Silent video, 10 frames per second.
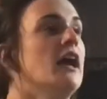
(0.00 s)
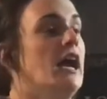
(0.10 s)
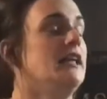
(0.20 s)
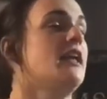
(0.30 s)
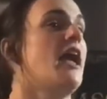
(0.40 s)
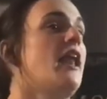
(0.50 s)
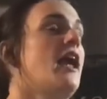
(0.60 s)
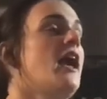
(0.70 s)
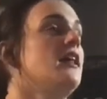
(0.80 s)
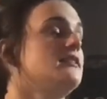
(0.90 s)
And then I
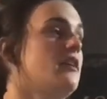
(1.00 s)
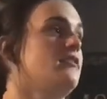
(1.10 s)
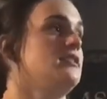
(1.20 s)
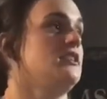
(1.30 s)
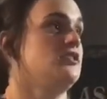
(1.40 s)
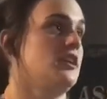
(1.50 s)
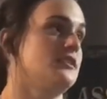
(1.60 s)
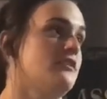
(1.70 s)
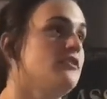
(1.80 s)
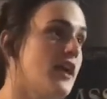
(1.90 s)
had 17 chickens
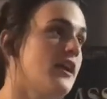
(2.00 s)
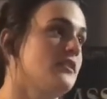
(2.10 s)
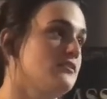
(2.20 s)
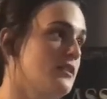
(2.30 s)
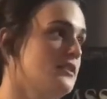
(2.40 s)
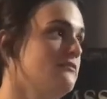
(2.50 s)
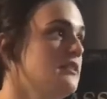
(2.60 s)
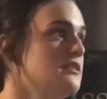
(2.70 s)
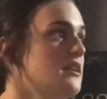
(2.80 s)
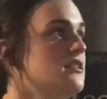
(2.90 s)
after that because 27
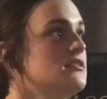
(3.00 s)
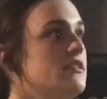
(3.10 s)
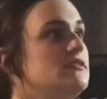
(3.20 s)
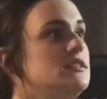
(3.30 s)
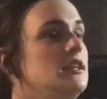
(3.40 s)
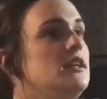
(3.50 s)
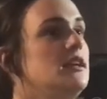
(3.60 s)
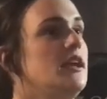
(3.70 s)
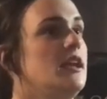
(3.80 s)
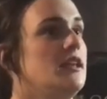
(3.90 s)
minus 10 is 17.
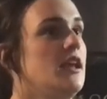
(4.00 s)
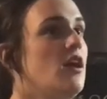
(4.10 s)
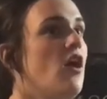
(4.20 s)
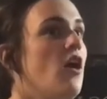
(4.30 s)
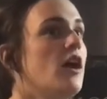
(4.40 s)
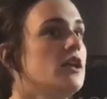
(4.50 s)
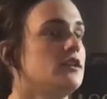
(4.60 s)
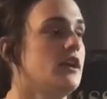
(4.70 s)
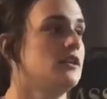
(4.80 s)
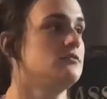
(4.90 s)
And they all got their
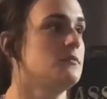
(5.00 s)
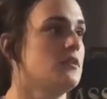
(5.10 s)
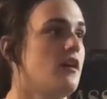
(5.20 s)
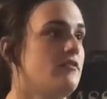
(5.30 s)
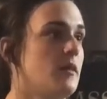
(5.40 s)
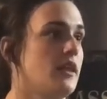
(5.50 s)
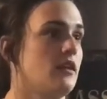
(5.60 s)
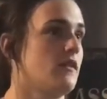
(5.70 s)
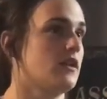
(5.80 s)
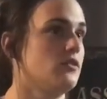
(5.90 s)
heads ripped off by like a
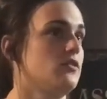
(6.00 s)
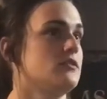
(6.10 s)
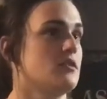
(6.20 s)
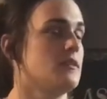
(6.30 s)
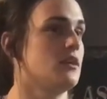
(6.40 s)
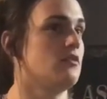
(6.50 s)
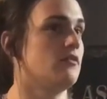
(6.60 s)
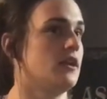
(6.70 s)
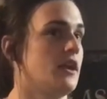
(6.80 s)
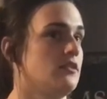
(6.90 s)
raccoon or something
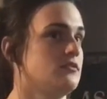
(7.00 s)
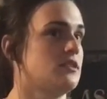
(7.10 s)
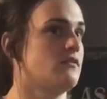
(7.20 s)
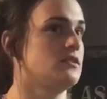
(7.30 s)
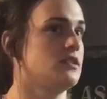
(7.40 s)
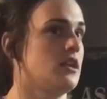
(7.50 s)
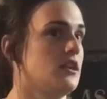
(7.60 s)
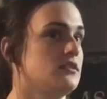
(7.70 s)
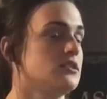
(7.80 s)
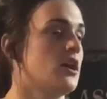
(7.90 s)
overnight. And it was
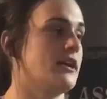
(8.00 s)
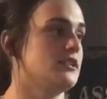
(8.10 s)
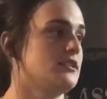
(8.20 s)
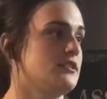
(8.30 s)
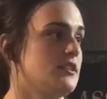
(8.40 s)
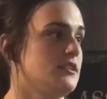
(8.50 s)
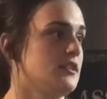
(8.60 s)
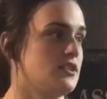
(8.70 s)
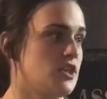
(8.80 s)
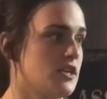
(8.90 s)
devastating. So I just didn't
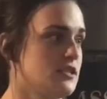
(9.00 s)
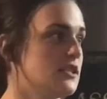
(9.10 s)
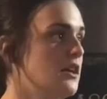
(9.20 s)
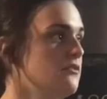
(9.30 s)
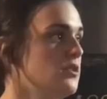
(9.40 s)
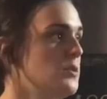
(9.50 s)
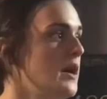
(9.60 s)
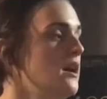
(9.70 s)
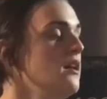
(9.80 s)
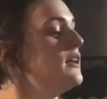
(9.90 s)
get chickens again for a
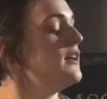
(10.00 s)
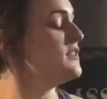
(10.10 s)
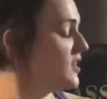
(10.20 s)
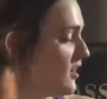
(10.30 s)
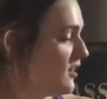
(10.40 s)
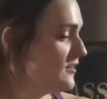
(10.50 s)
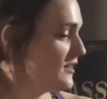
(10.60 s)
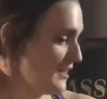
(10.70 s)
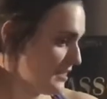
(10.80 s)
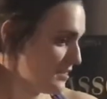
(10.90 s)
while. Until
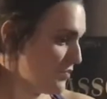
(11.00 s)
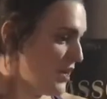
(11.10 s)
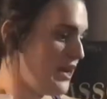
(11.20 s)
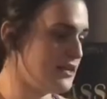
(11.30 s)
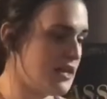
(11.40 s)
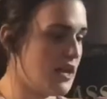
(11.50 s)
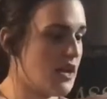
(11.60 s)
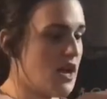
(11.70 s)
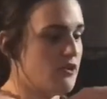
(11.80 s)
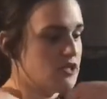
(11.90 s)
this spring, Dan
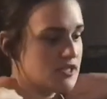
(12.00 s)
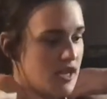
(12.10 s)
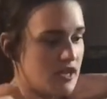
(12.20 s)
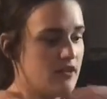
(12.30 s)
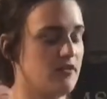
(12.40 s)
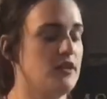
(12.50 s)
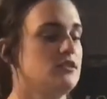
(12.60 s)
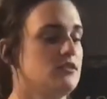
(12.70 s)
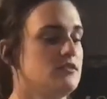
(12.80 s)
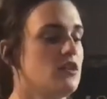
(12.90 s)
and I were just kind of
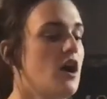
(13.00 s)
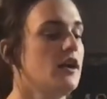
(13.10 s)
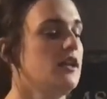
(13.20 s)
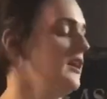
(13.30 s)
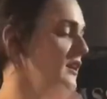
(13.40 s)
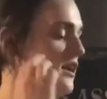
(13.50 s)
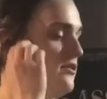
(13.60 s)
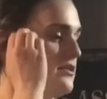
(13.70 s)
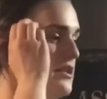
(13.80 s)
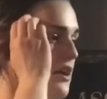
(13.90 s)
talking. And
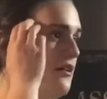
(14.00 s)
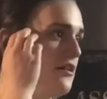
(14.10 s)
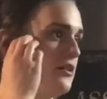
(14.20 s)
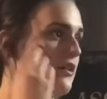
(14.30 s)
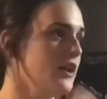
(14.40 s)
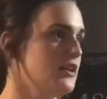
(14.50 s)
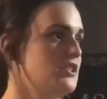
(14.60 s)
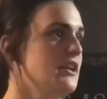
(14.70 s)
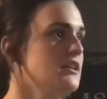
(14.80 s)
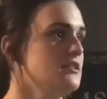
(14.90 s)
I was like, oh, you want to get
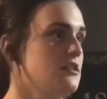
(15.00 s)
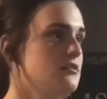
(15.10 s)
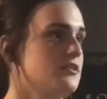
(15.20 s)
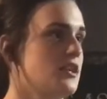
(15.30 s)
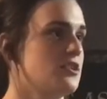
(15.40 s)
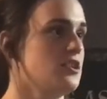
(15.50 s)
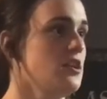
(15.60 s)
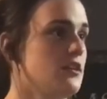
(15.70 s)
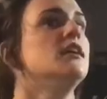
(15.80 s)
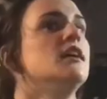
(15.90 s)
chickens? He was like,
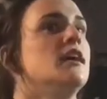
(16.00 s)
sure.